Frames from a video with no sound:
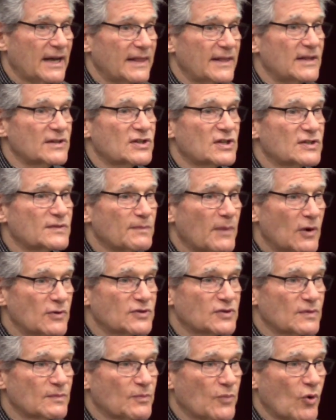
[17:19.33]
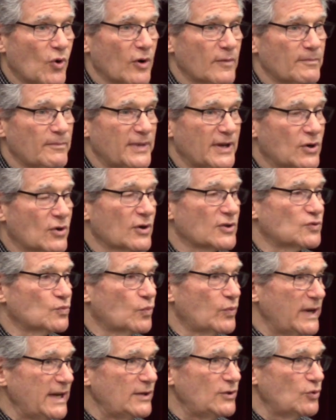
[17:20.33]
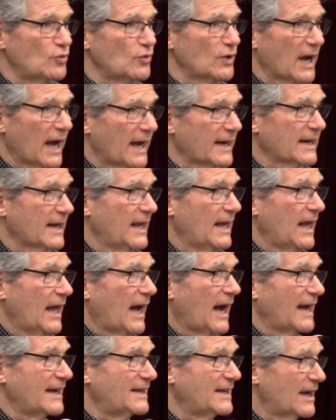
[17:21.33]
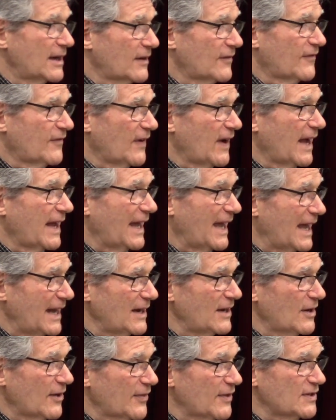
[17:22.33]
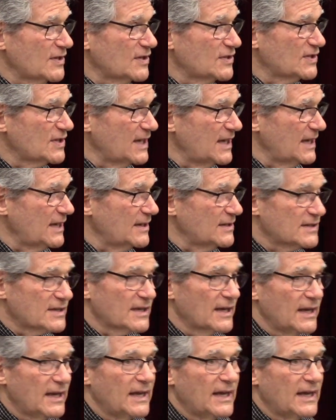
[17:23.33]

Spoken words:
This is most important because we do not identify any other disease